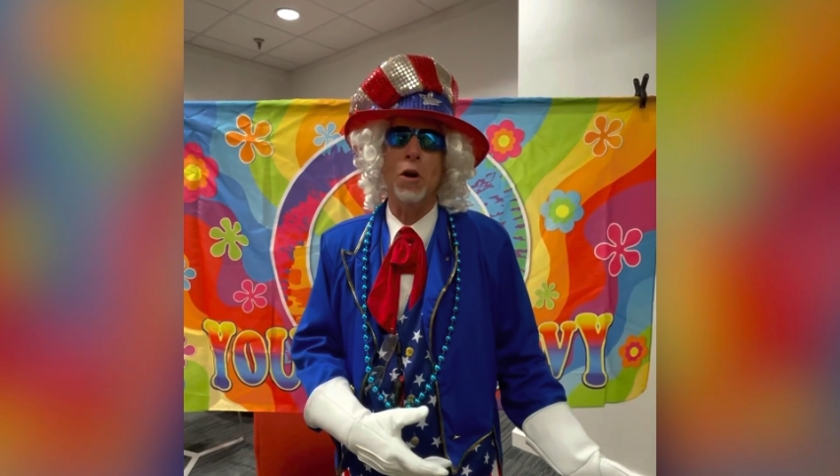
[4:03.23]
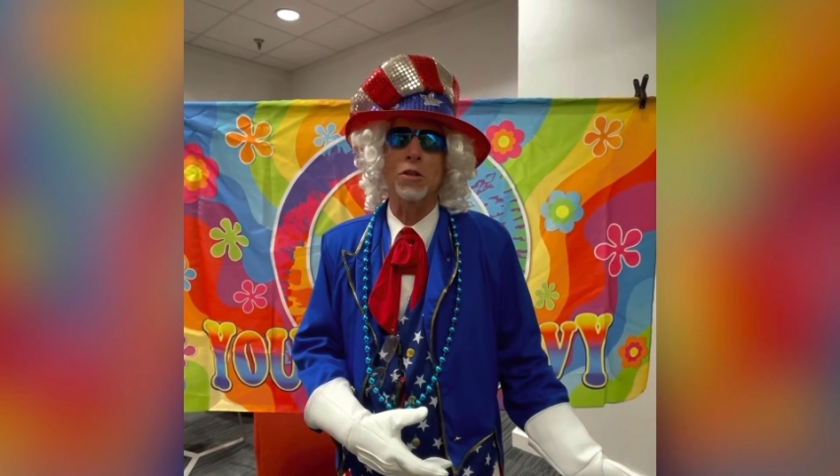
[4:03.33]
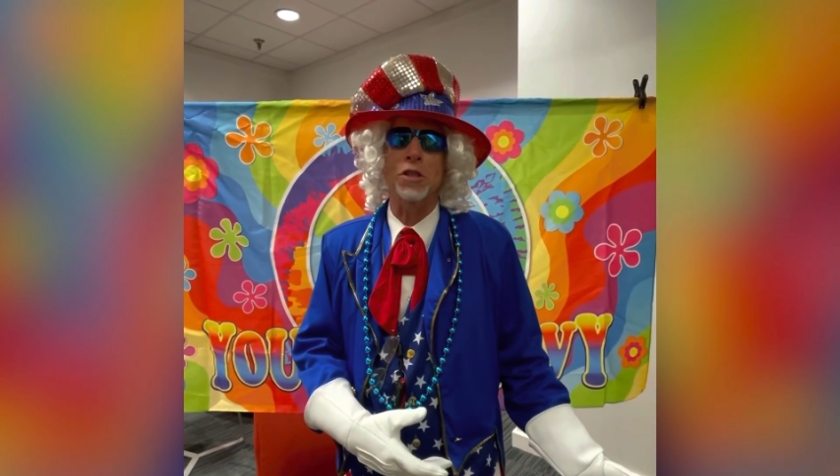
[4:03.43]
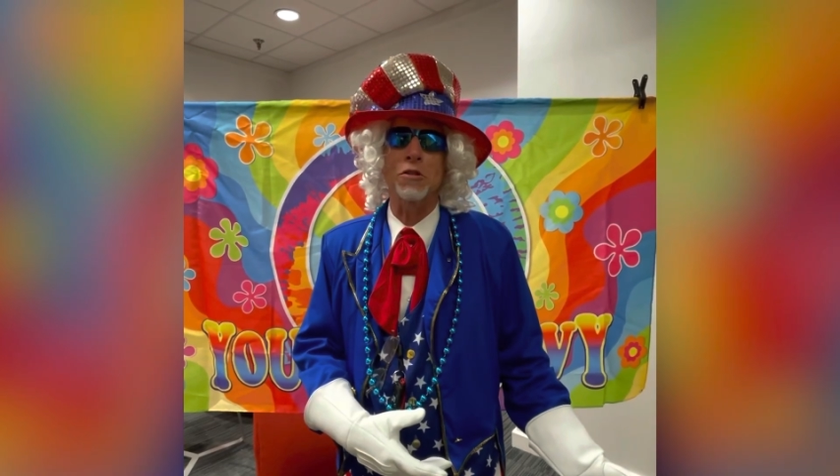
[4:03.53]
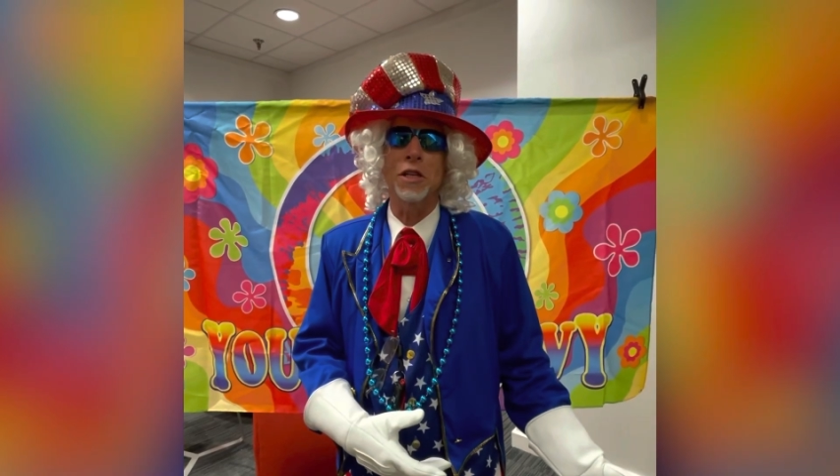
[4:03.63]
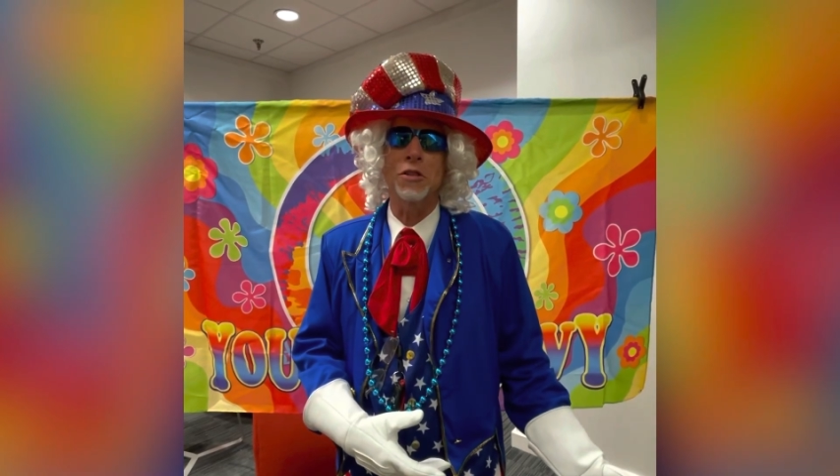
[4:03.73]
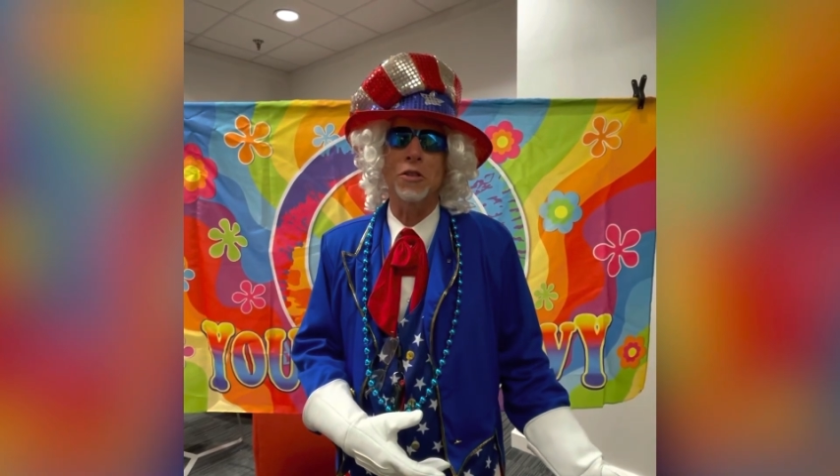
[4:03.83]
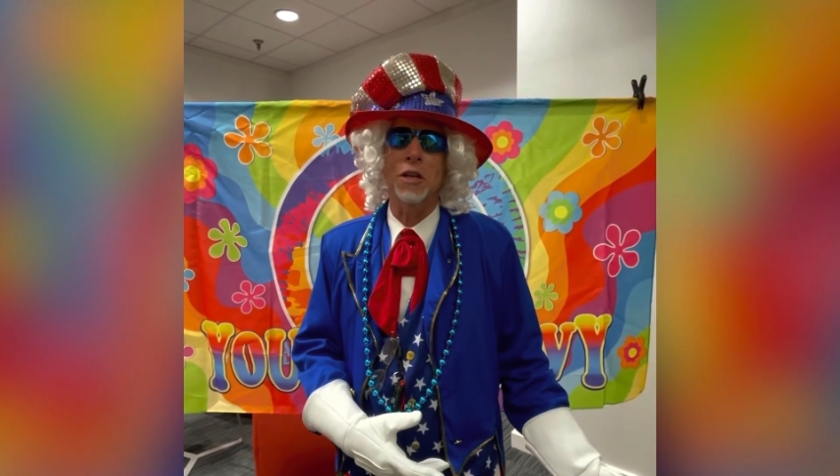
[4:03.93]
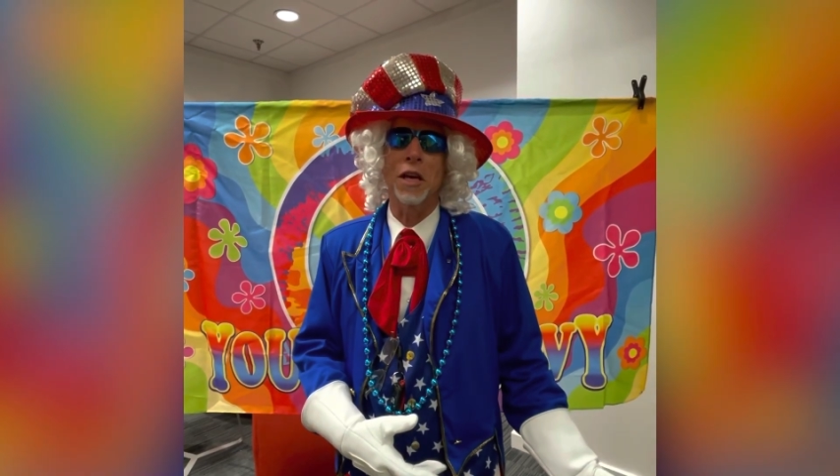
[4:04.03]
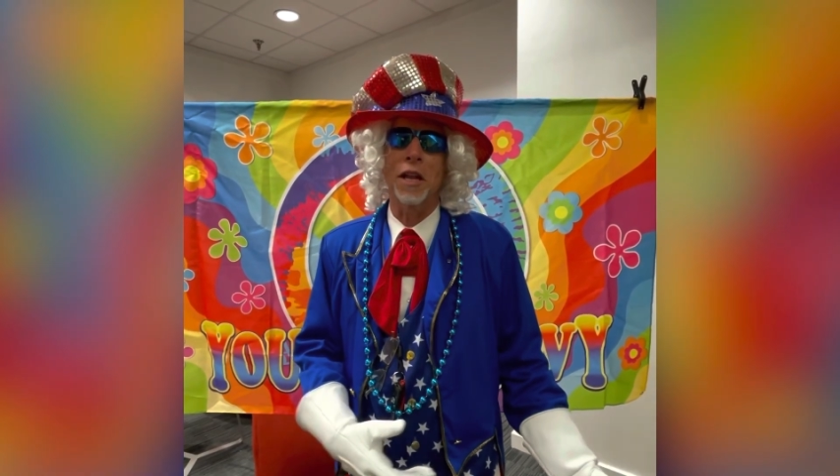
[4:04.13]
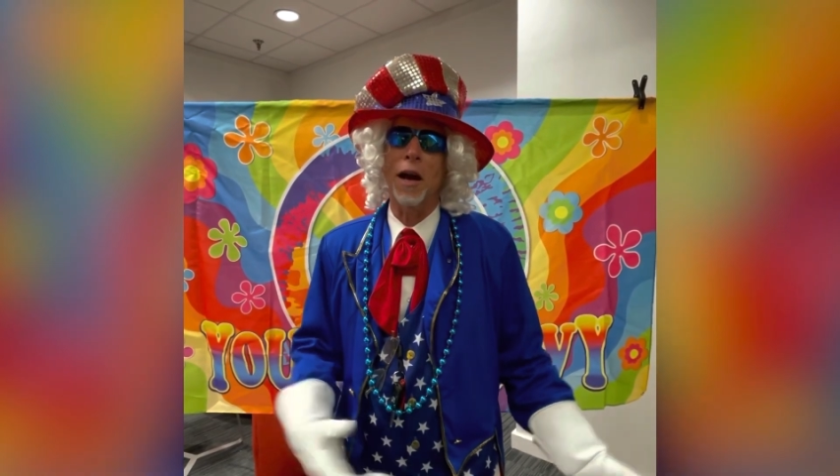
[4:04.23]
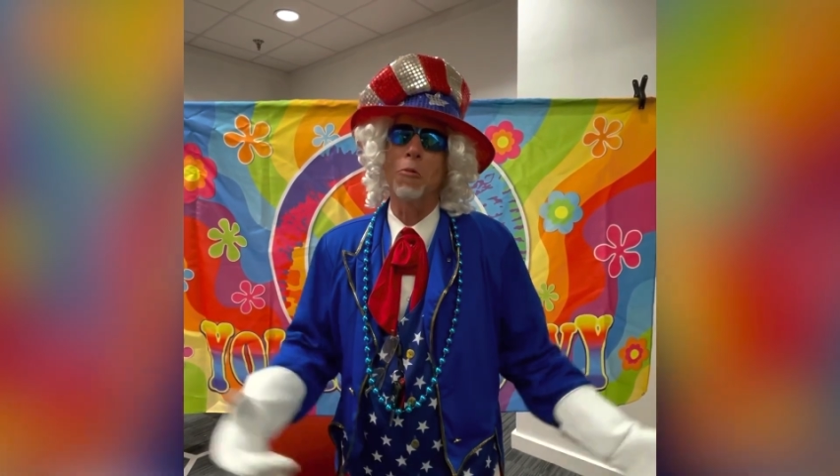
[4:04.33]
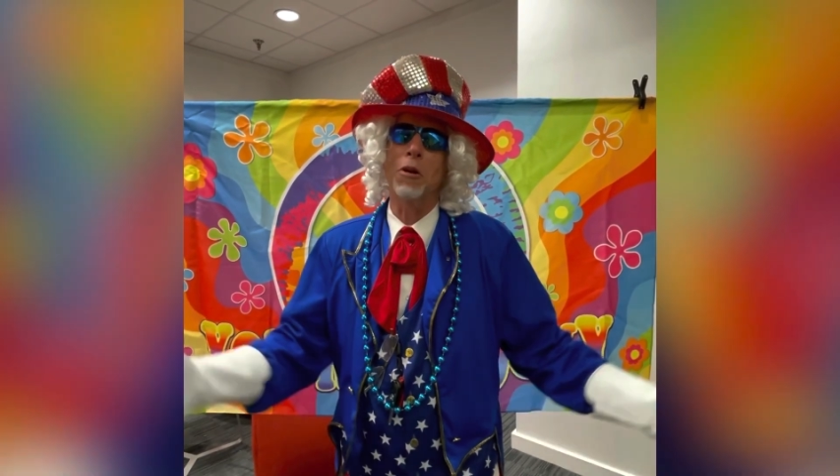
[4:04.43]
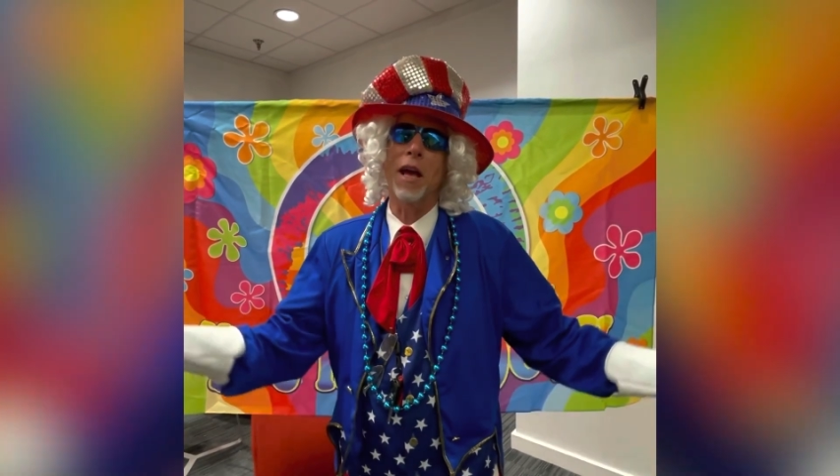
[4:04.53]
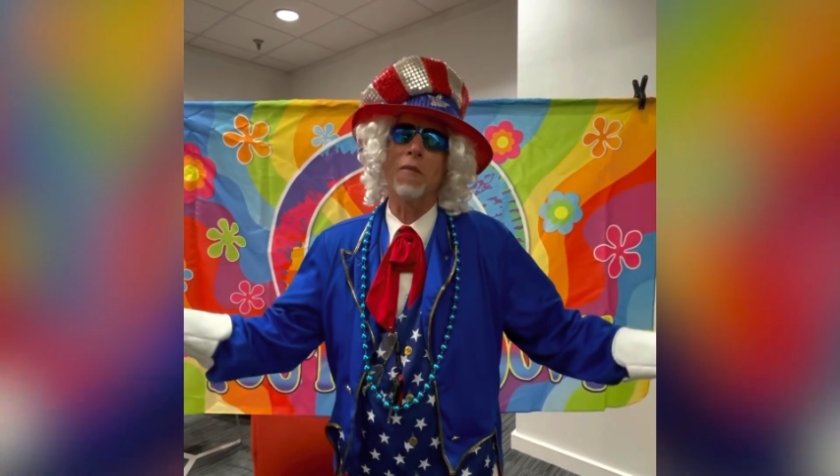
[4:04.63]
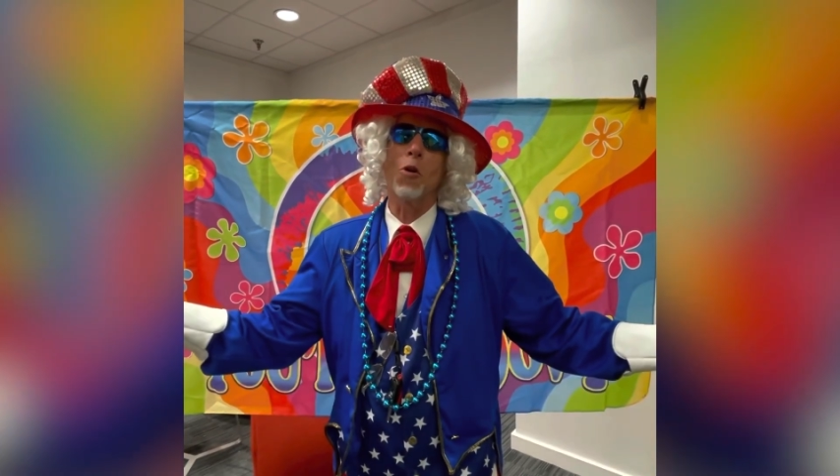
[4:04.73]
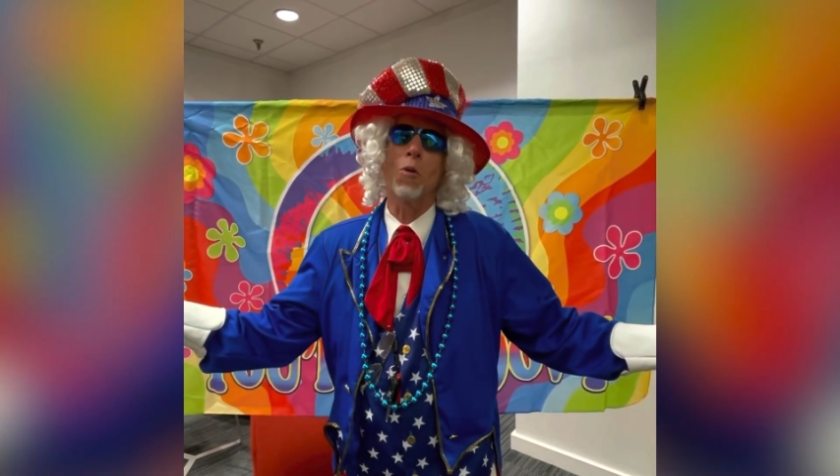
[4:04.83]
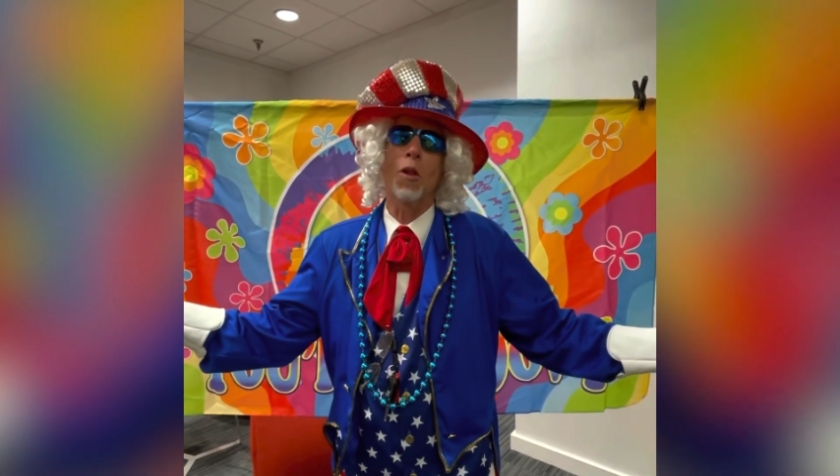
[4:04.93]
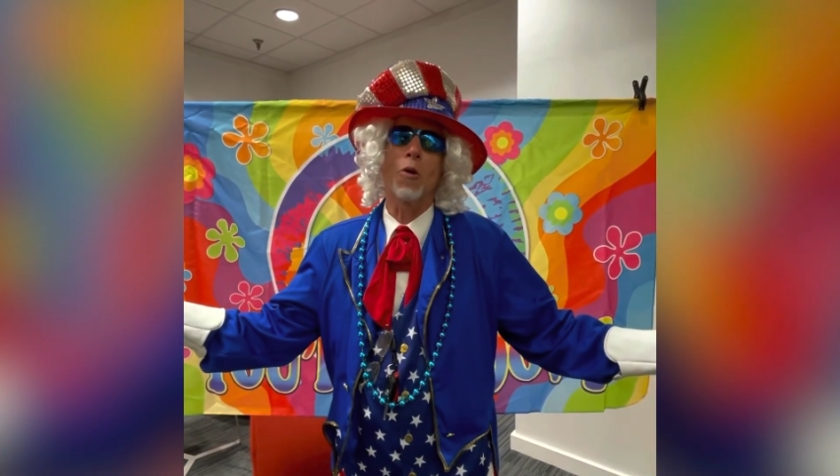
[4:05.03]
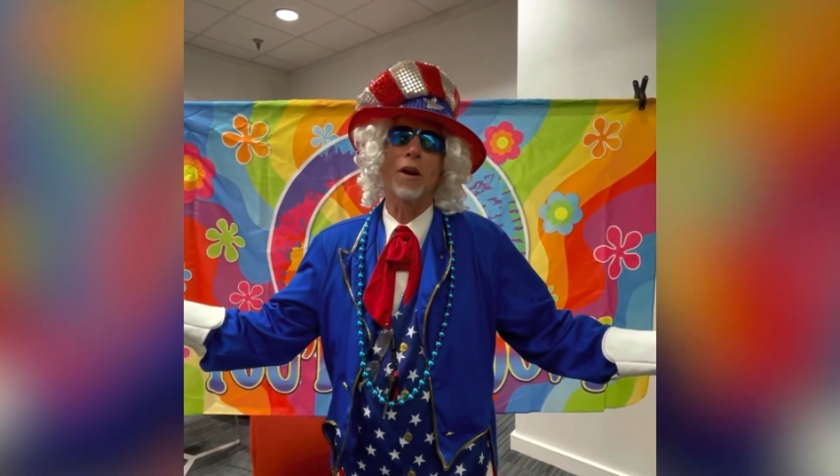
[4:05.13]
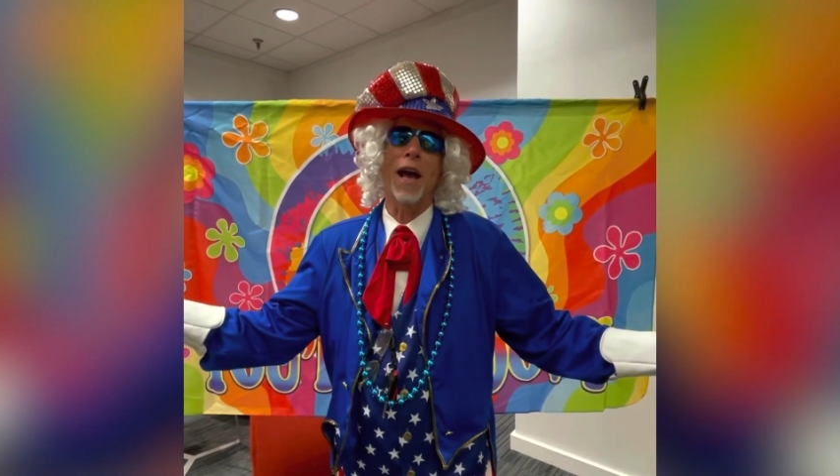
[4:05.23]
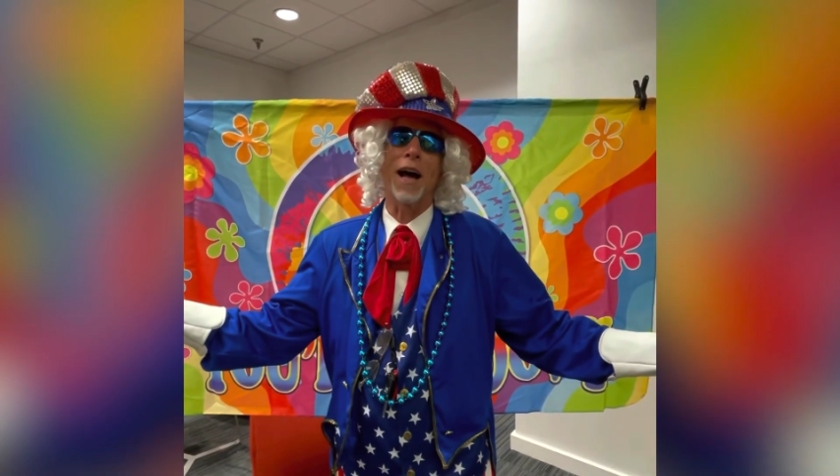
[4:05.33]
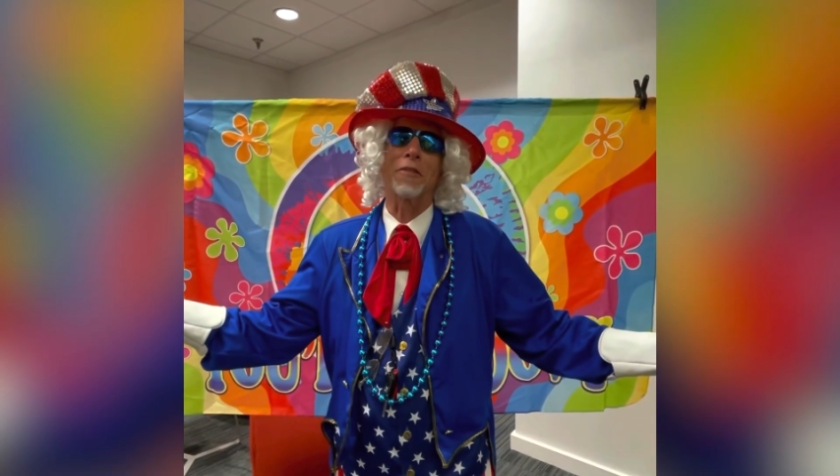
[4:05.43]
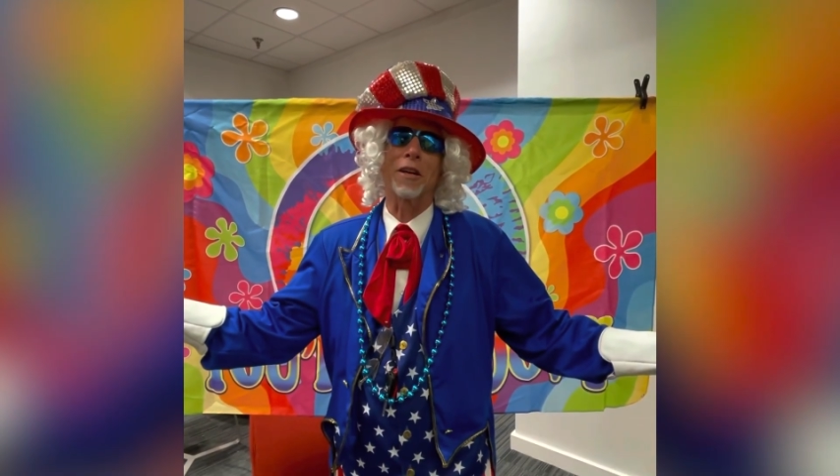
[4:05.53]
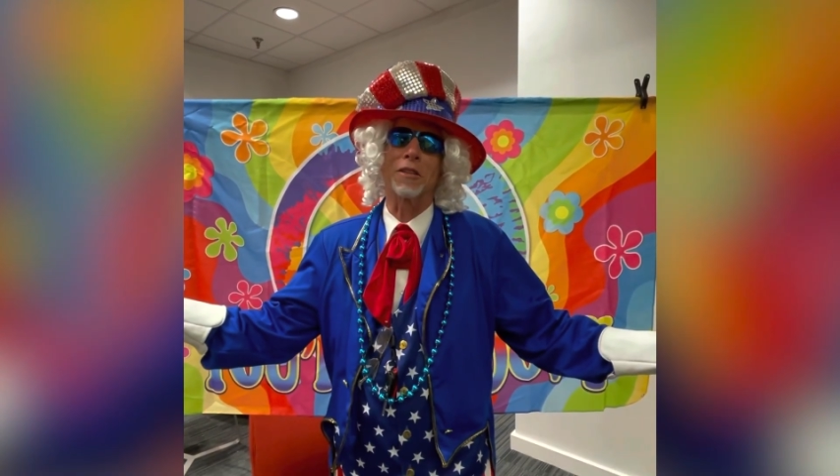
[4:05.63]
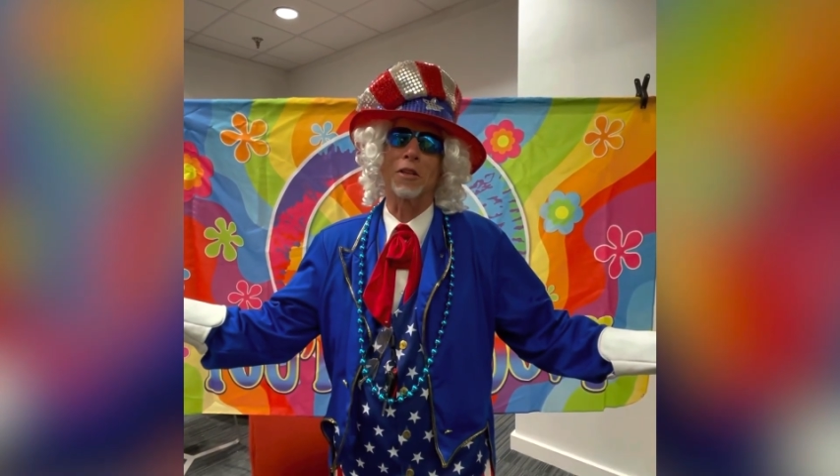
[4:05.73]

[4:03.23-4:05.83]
on the streets, and I wouldn't have Old Glory out there.